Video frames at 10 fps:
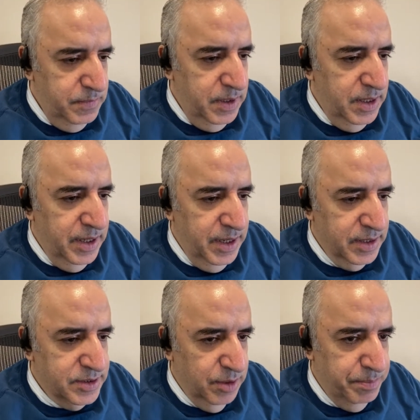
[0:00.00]

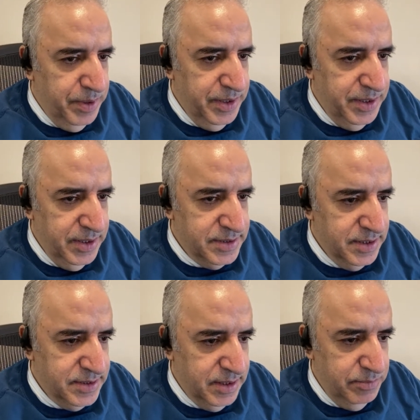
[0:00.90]
Linux operating
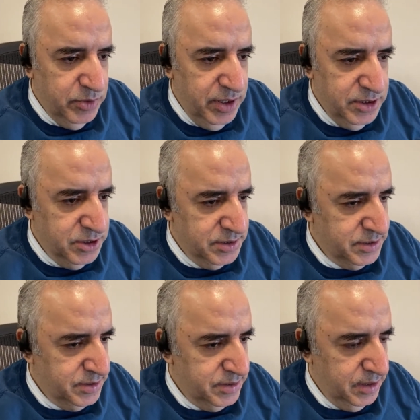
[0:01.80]
system. You can
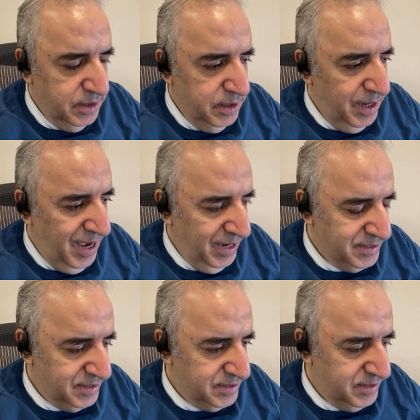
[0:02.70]
just
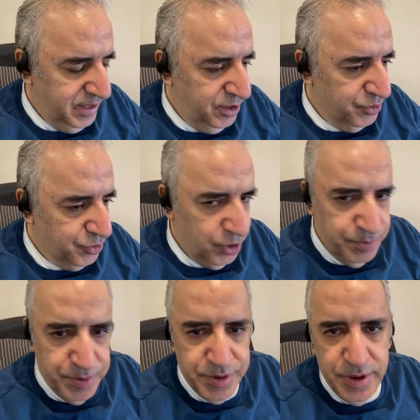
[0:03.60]
access the
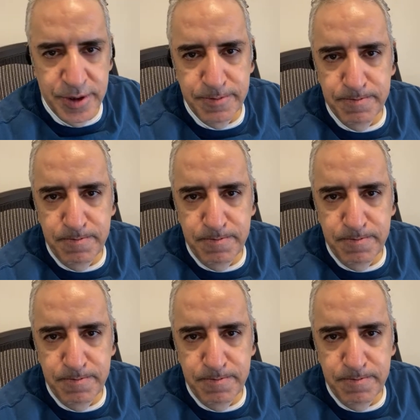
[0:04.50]
interpreter,